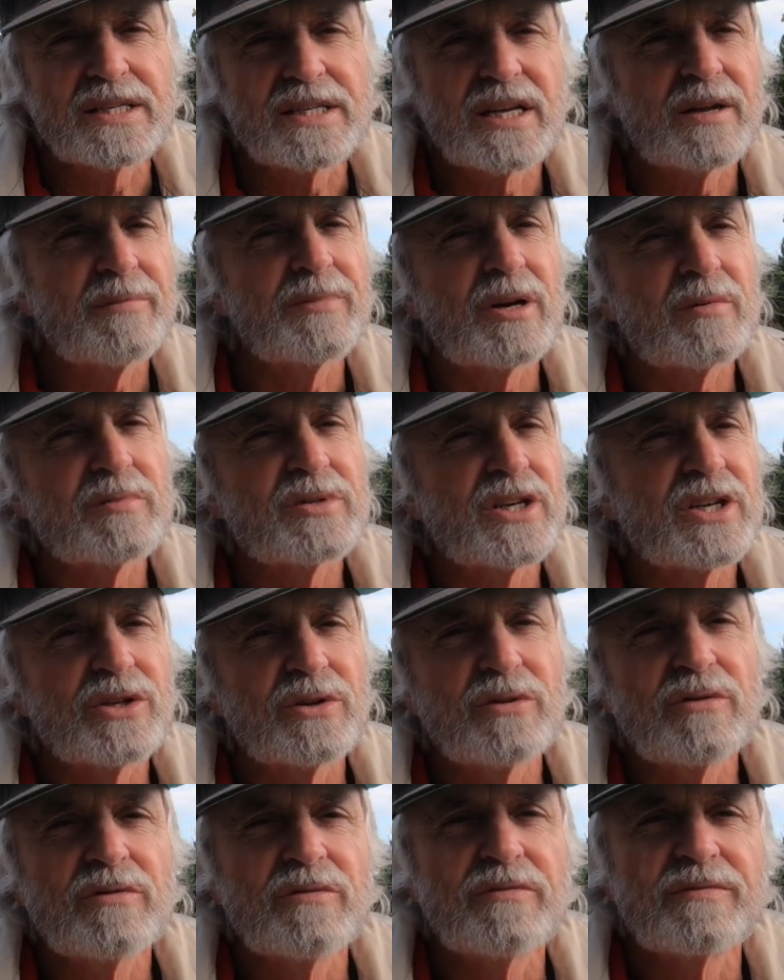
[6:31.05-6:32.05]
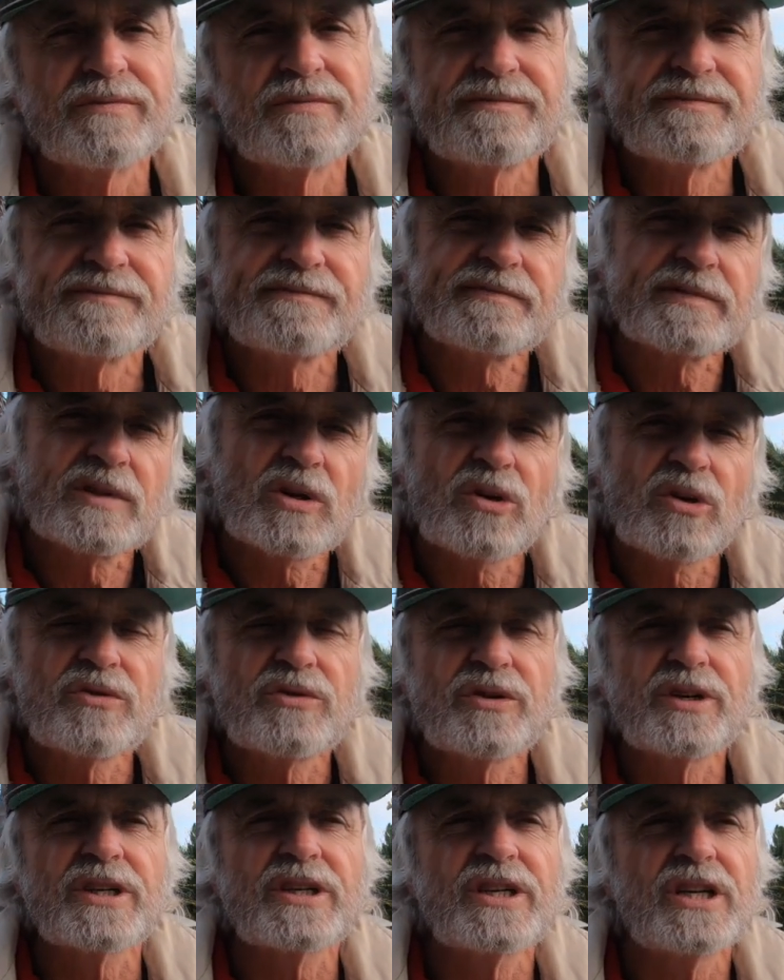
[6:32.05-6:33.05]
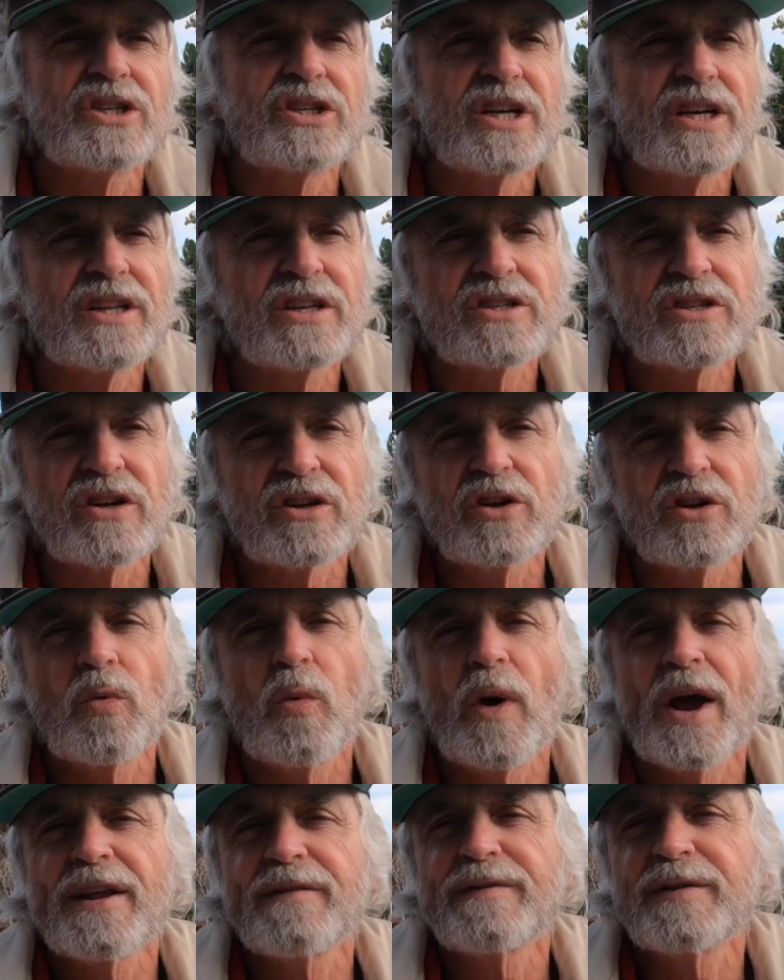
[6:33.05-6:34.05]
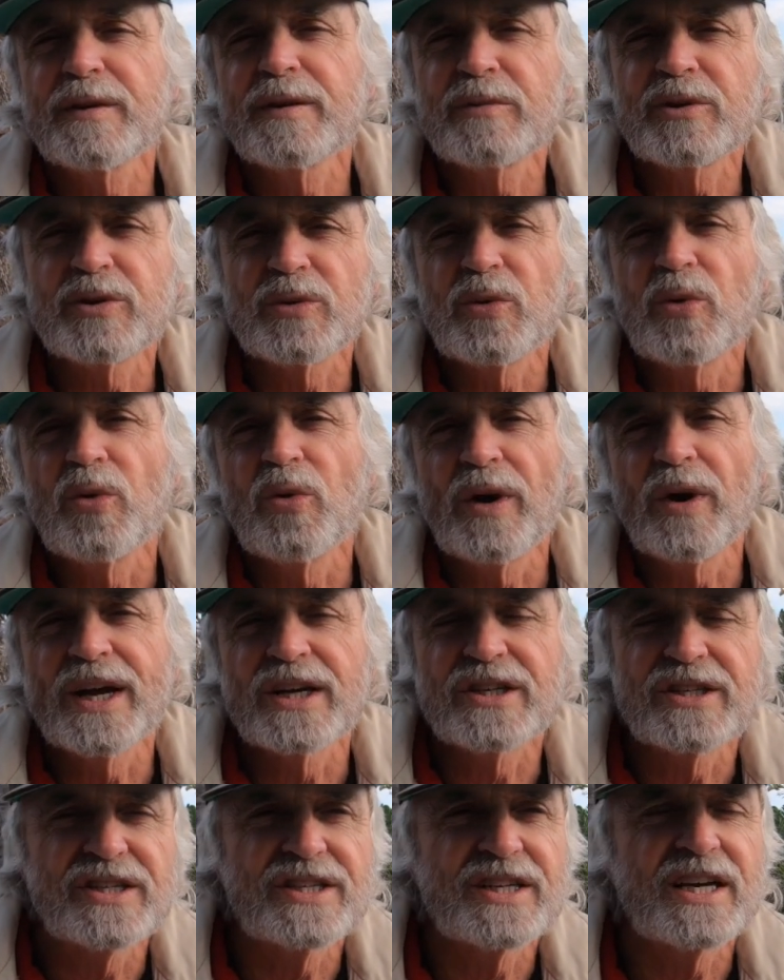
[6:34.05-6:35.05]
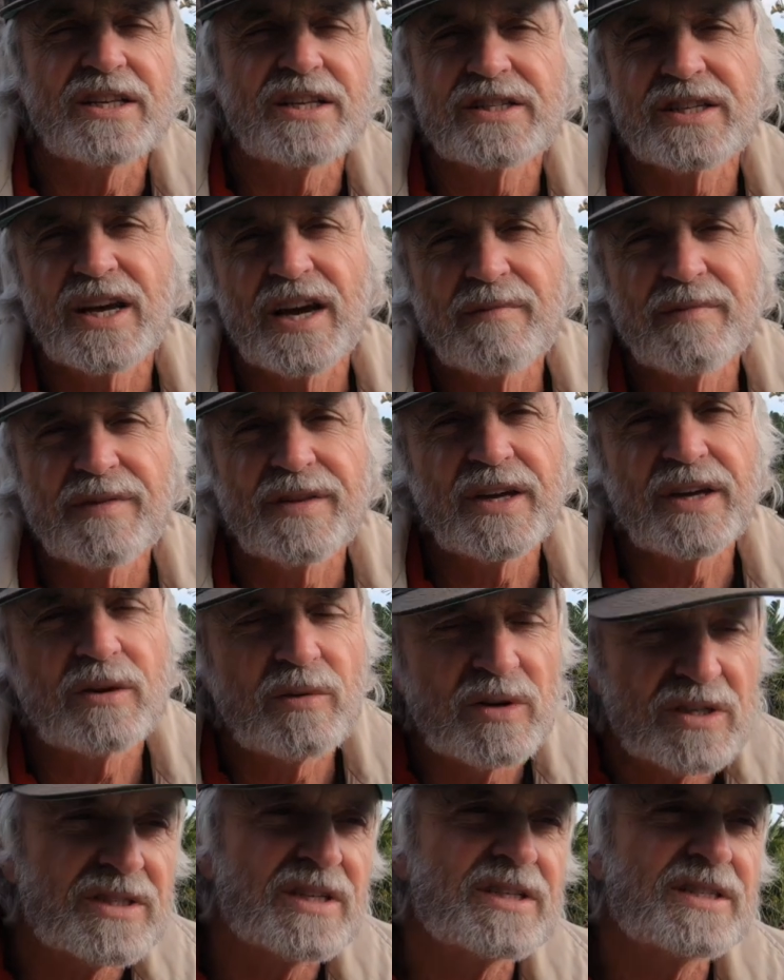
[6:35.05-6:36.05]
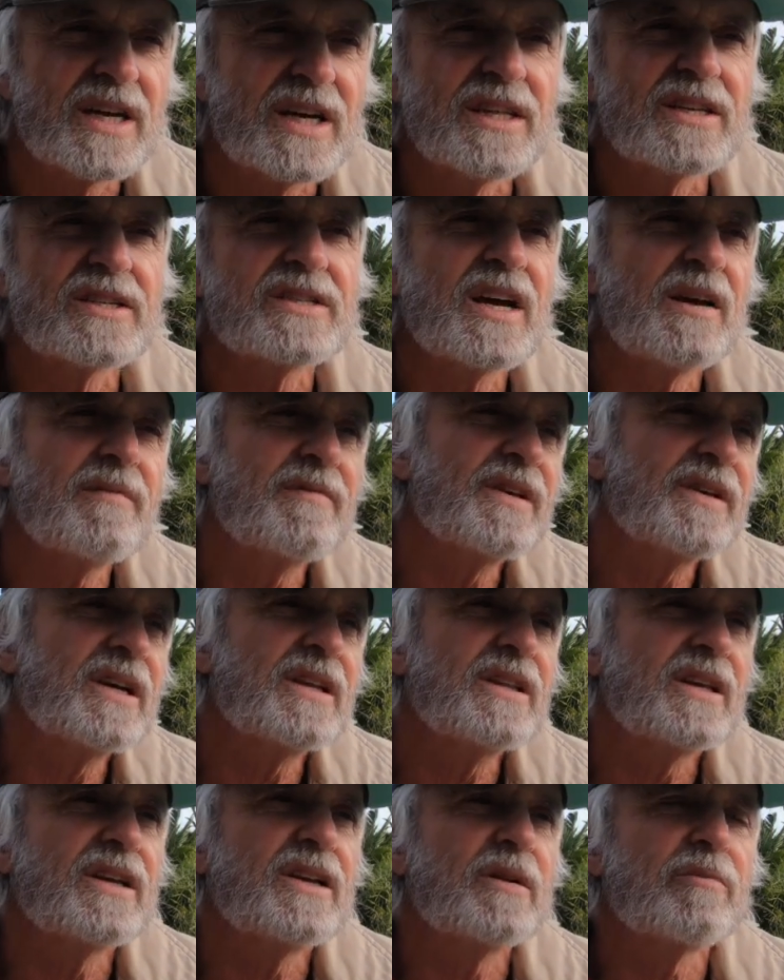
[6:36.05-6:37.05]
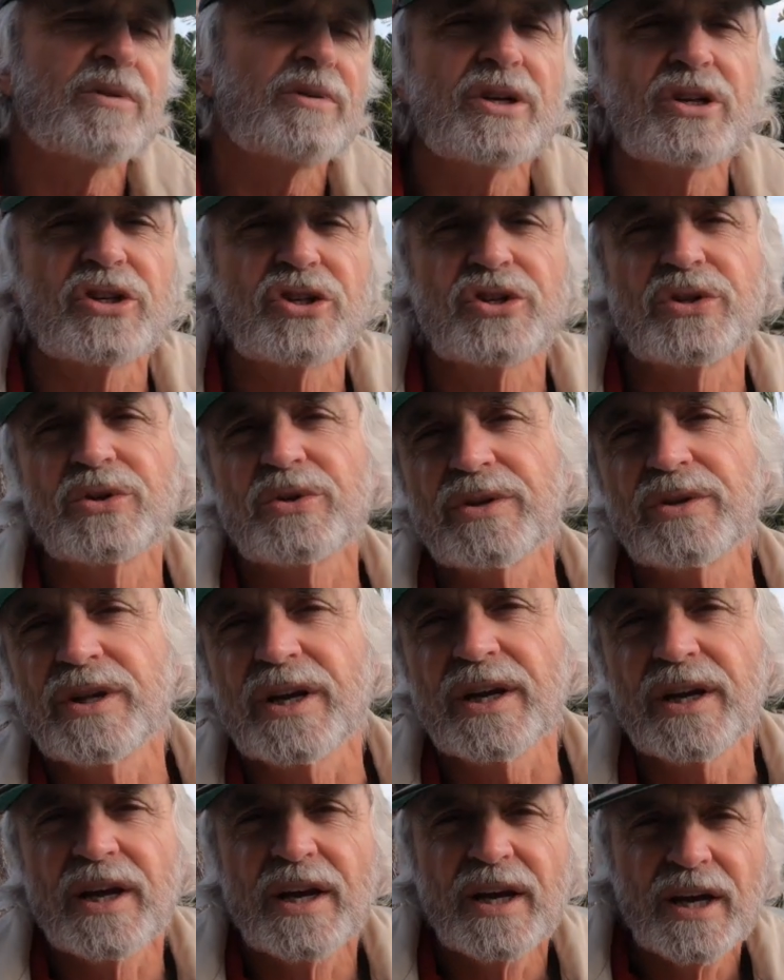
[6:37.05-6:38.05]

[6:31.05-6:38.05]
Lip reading: Sometimes they do contradict each other, so you're waiting for them to all actually say the same thing. Once they say the same thing, then you're pretty assured that